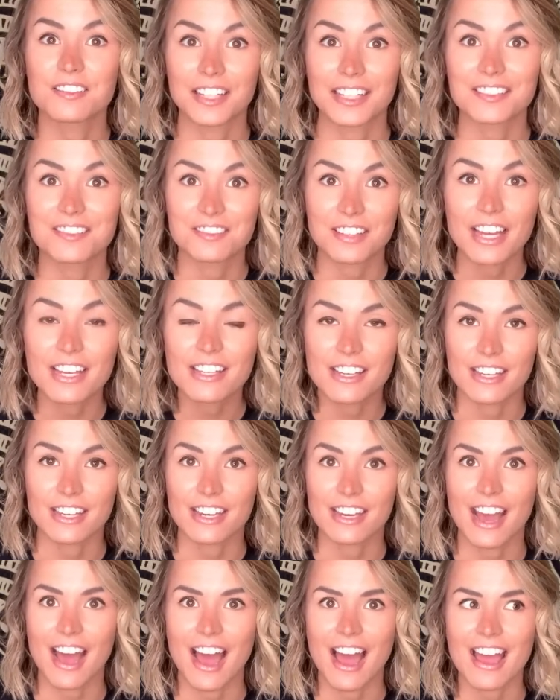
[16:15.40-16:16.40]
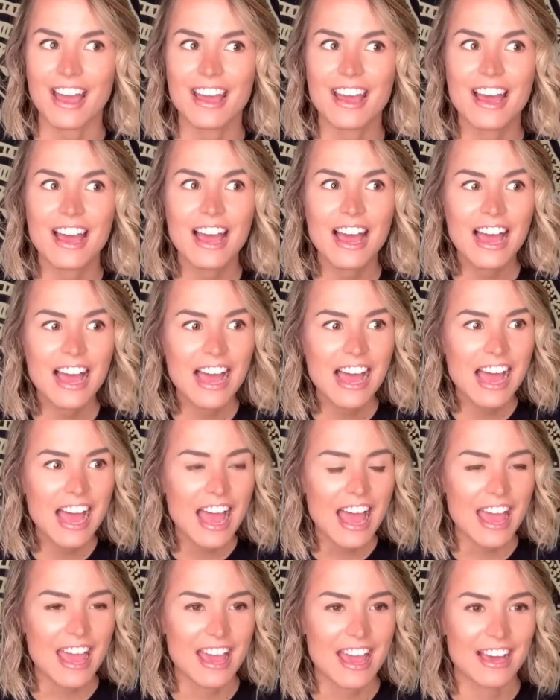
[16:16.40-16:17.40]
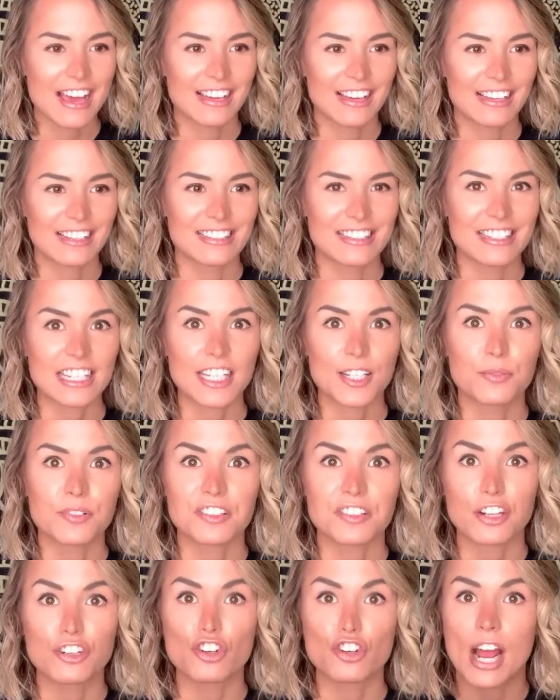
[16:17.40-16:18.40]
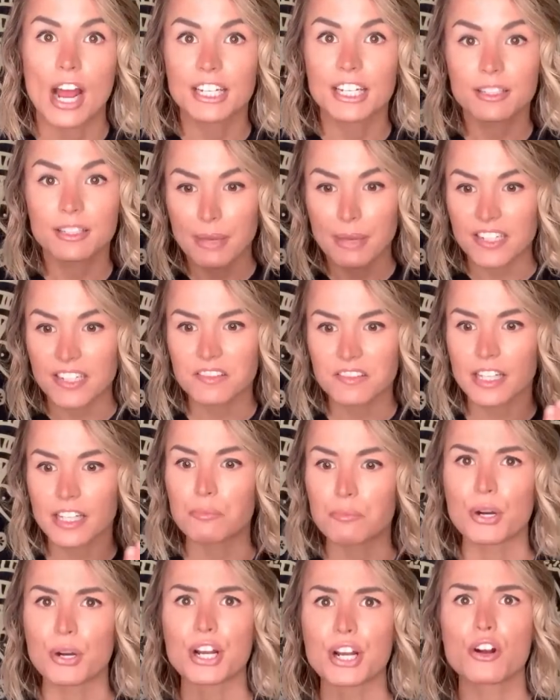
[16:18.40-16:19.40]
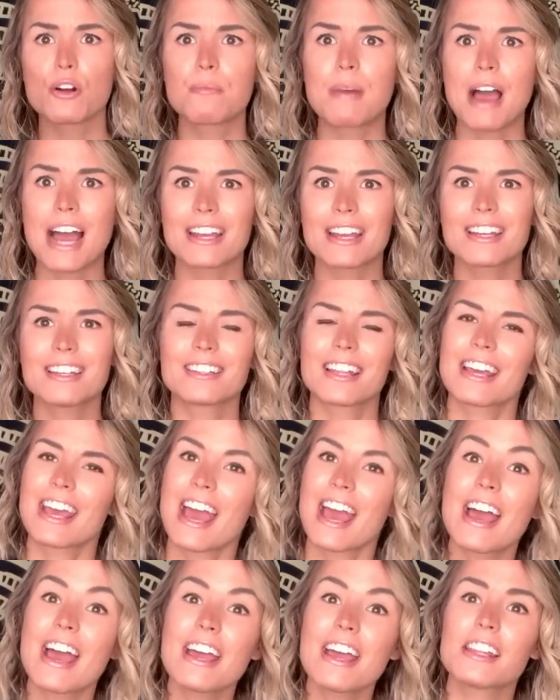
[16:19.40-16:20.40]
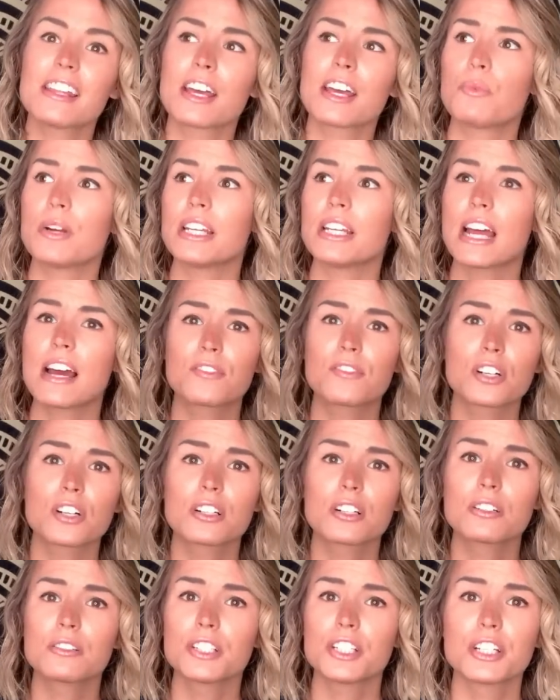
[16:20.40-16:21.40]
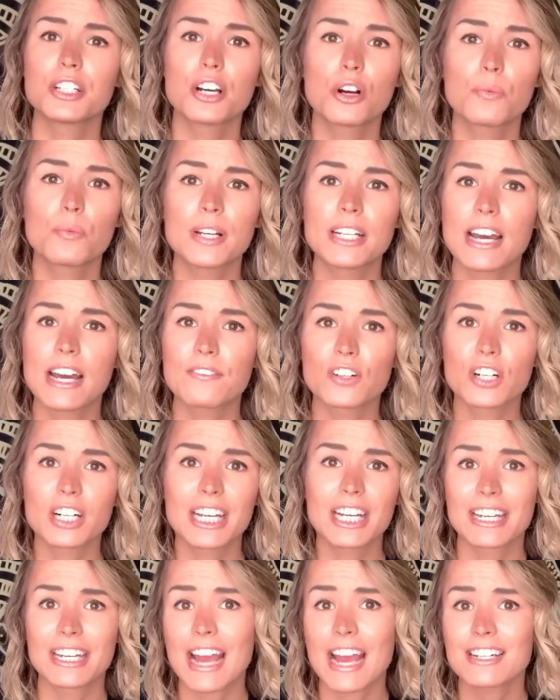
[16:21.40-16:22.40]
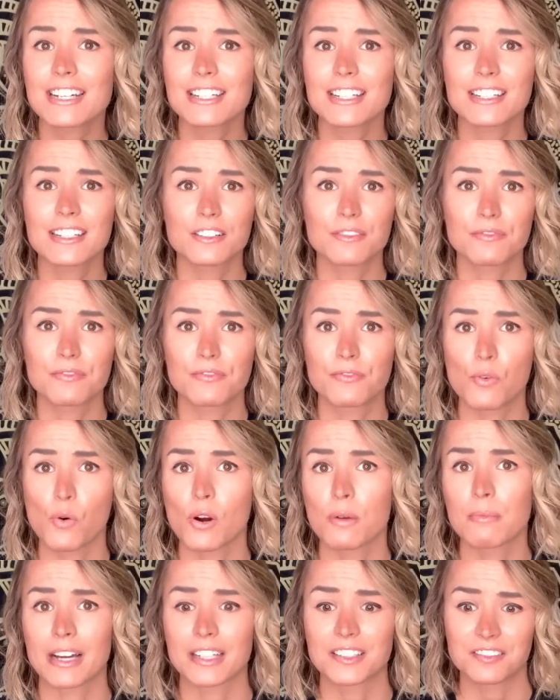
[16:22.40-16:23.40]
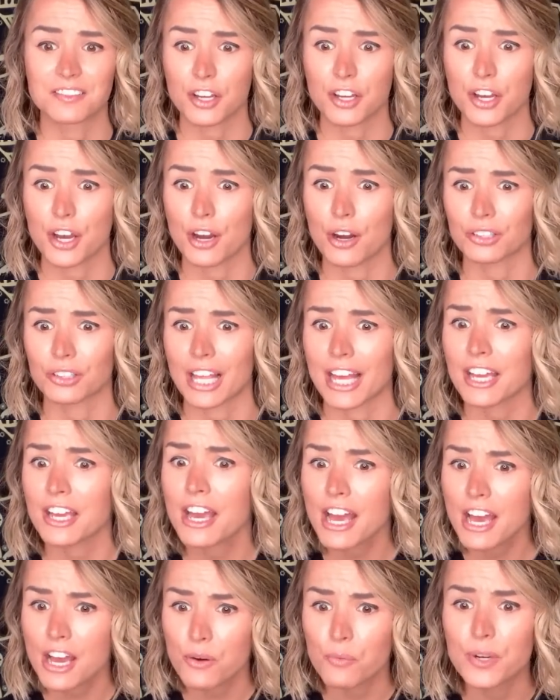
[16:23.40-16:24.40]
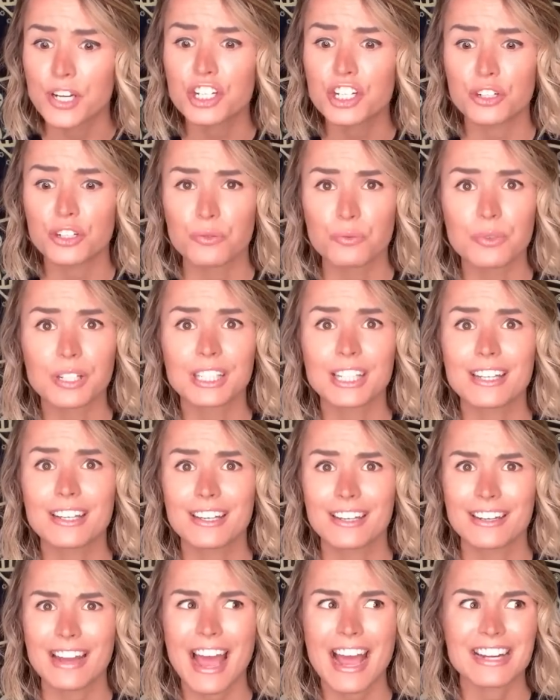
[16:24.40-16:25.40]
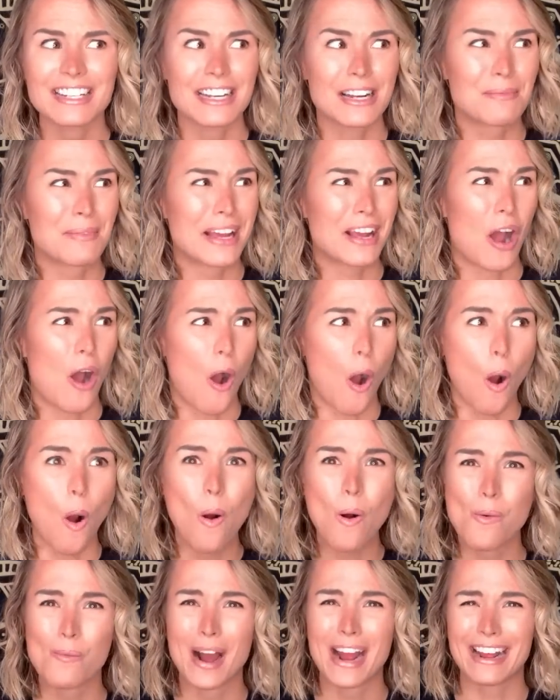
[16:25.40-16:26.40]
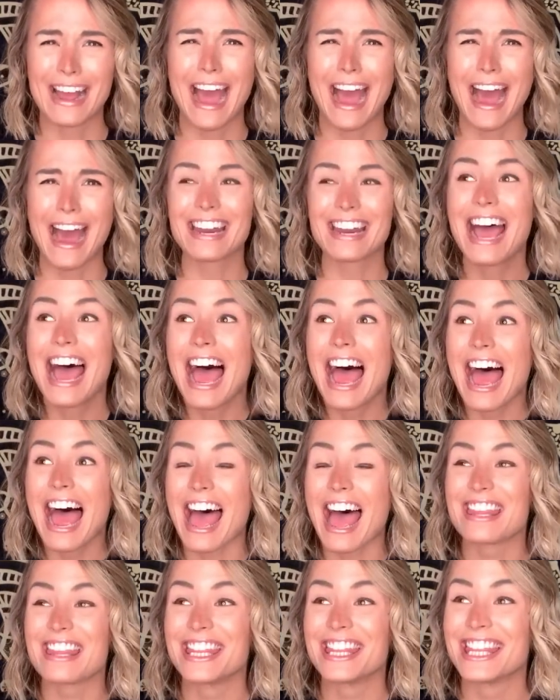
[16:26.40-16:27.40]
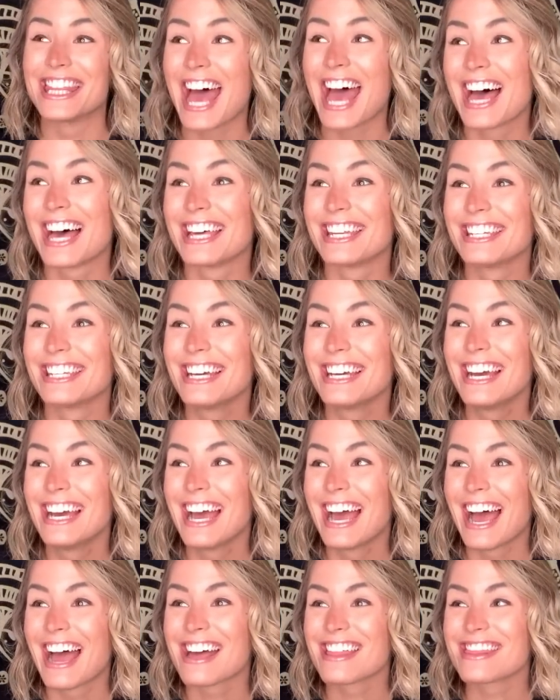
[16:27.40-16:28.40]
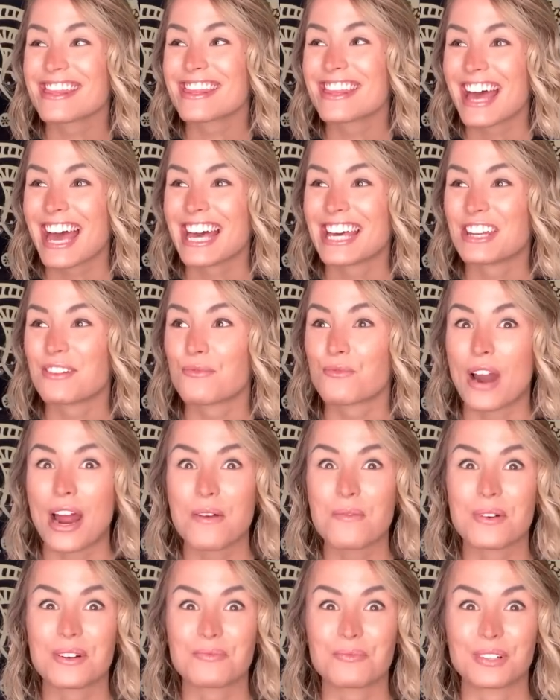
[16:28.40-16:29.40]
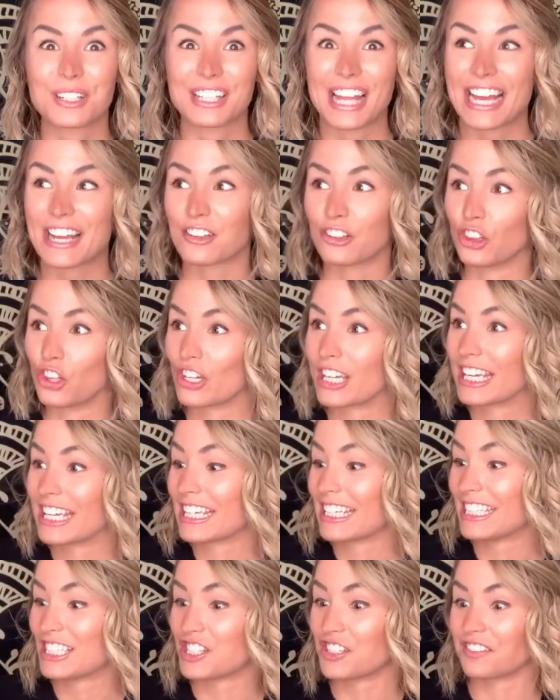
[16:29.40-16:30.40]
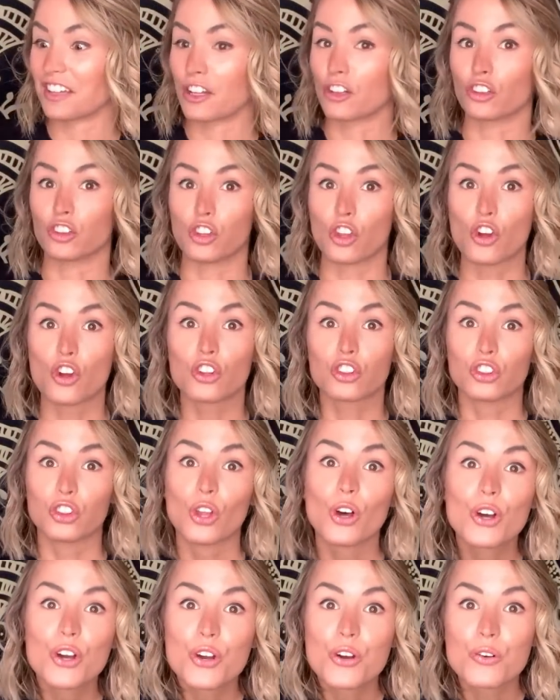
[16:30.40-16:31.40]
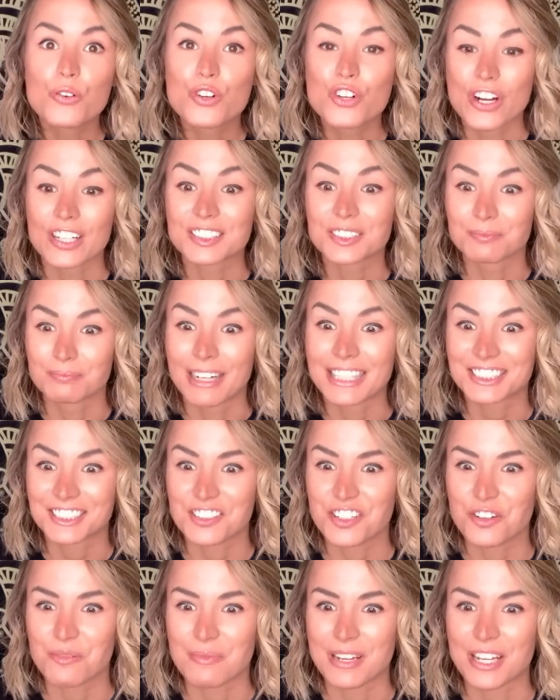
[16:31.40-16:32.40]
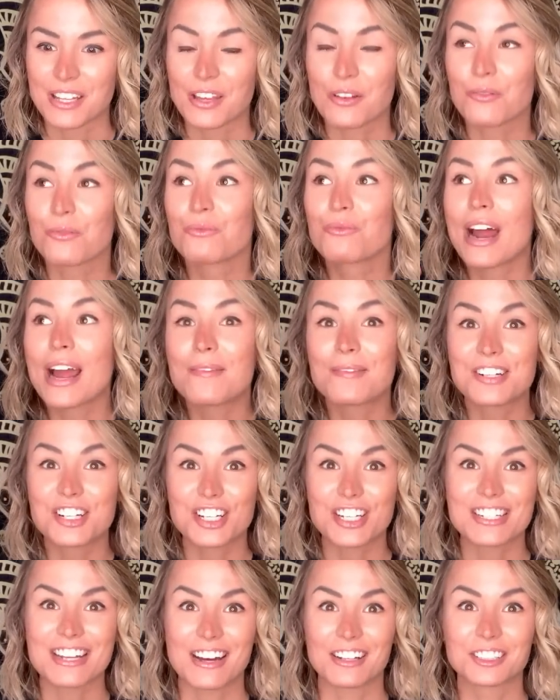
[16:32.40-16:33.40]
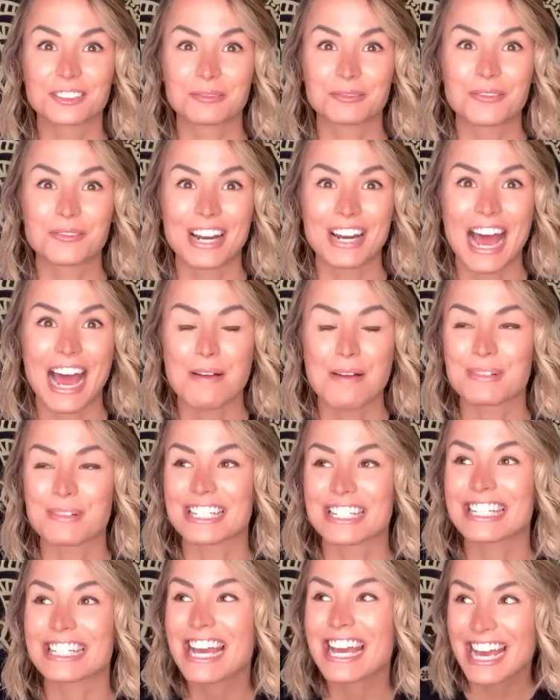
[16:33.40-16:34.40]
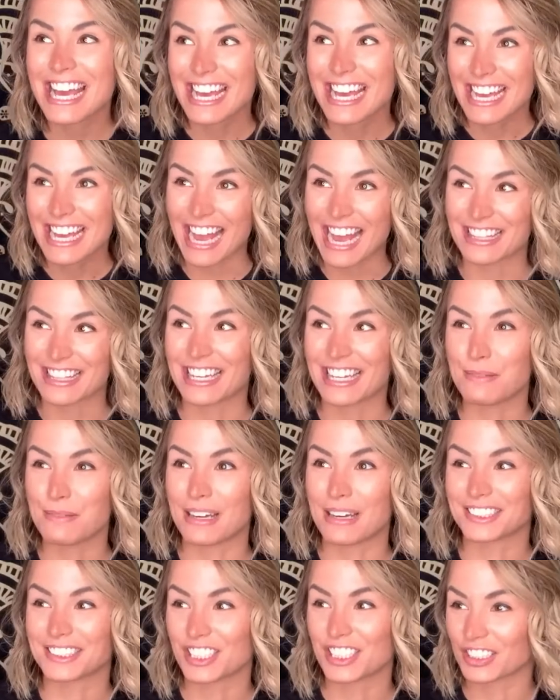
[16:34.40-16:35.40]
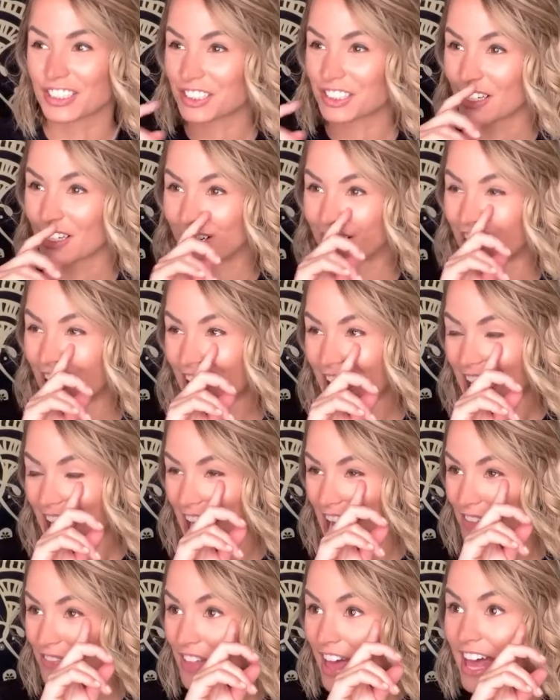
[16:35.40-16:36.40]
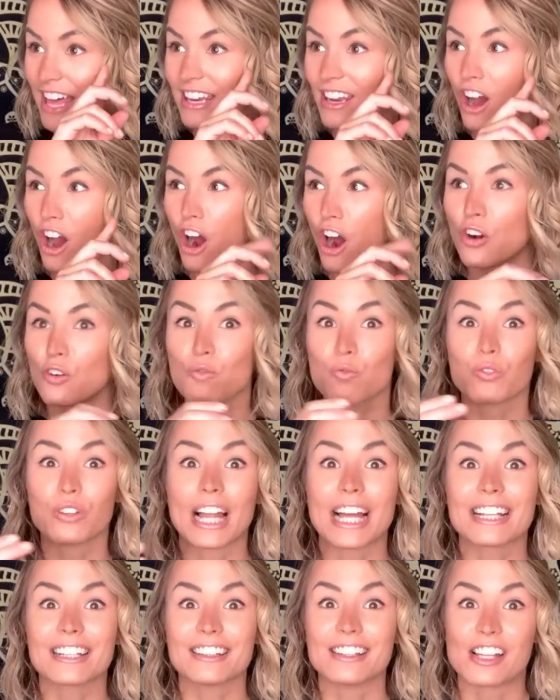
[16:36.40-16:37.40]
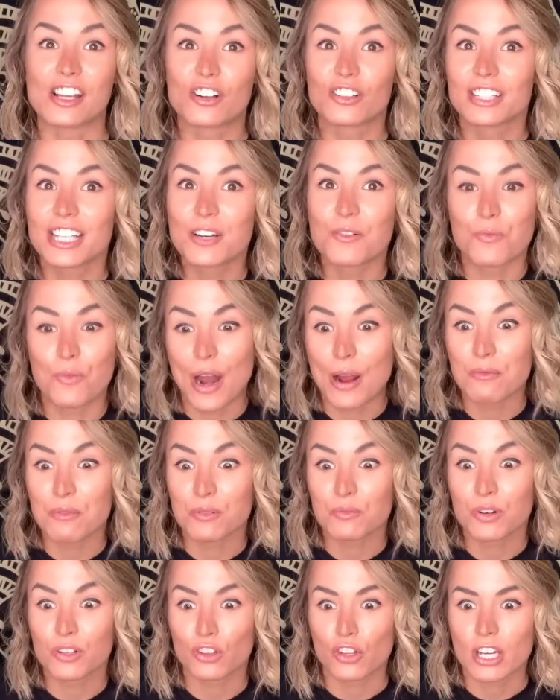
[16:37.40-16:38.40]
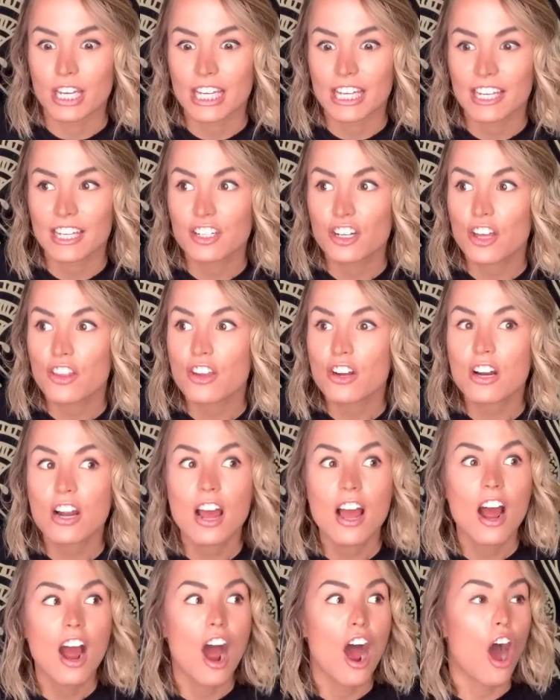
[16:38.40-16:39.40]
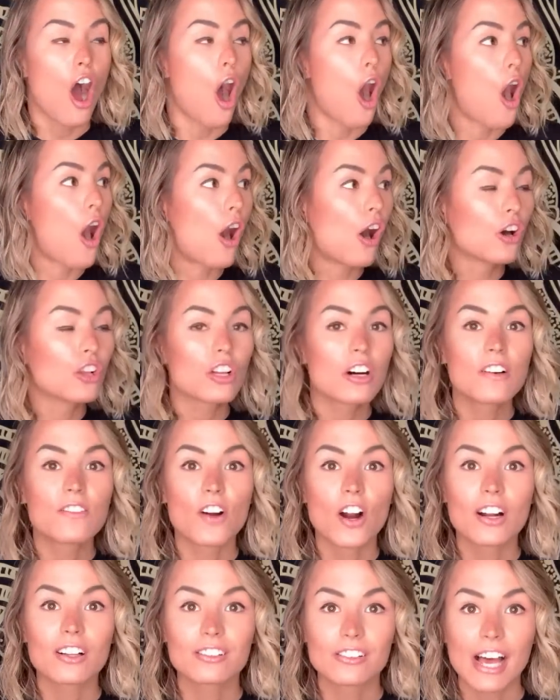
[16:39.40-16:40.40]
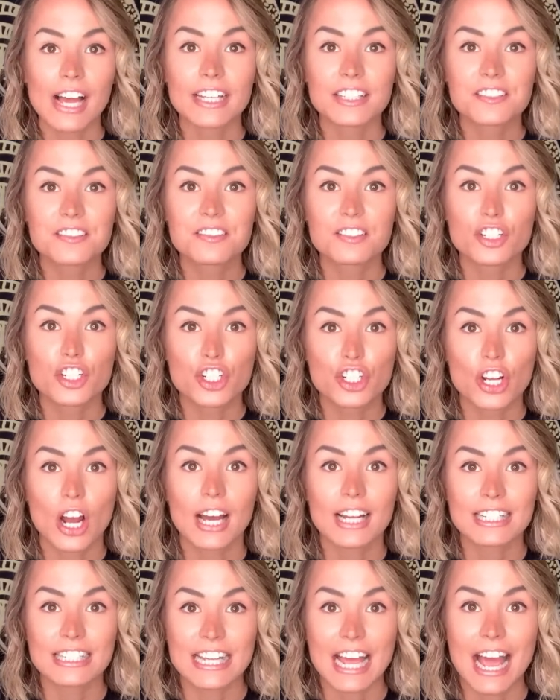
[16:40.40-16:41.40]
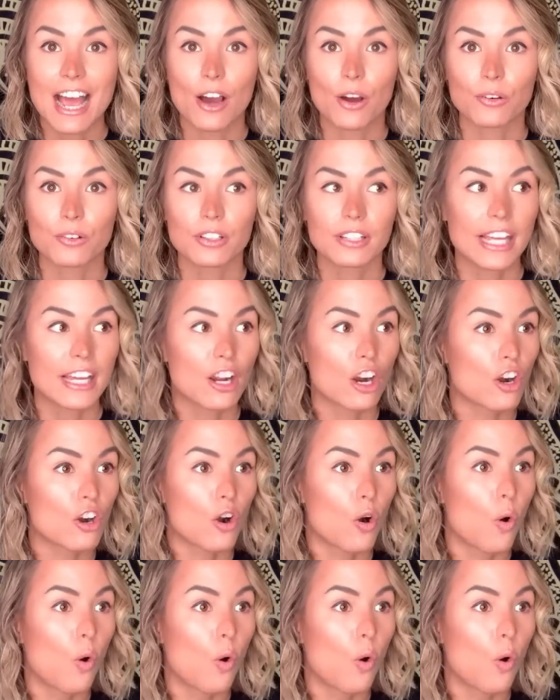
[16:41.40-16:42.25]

psychic guy. And he was like trying to basically bring her back in, like, hey, like we never connected 4 months ago. Like we should really connect. And I'm like, oh my God. And then right when we're like looking, she's like, look who just messaged me. Like right when she tells me what happened. And then he messages her. And then like literally right when we're looking at each other, all of our lights shut down, like our